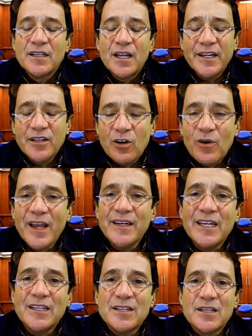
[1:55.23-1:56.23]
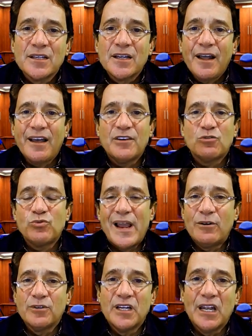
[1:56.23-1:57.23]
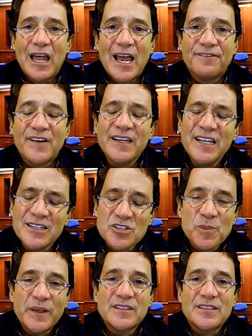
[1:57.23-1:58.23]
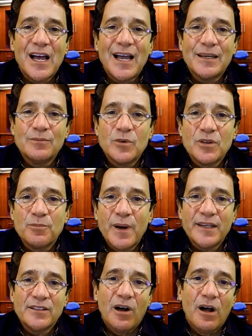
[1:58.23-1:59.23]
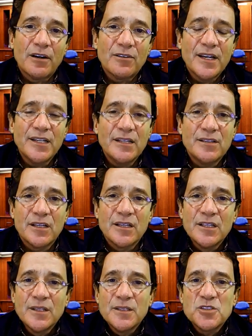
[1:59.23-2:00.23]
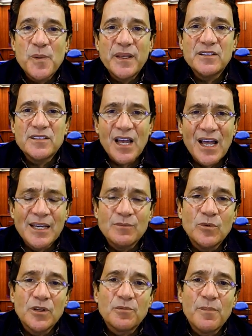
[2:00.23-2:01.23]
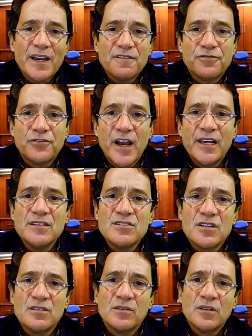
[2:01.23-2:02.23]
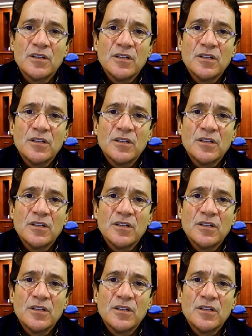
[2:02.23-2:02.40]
I know I need to have a rounded life. I need to spend time with my daughter. I need to spend time with my friends and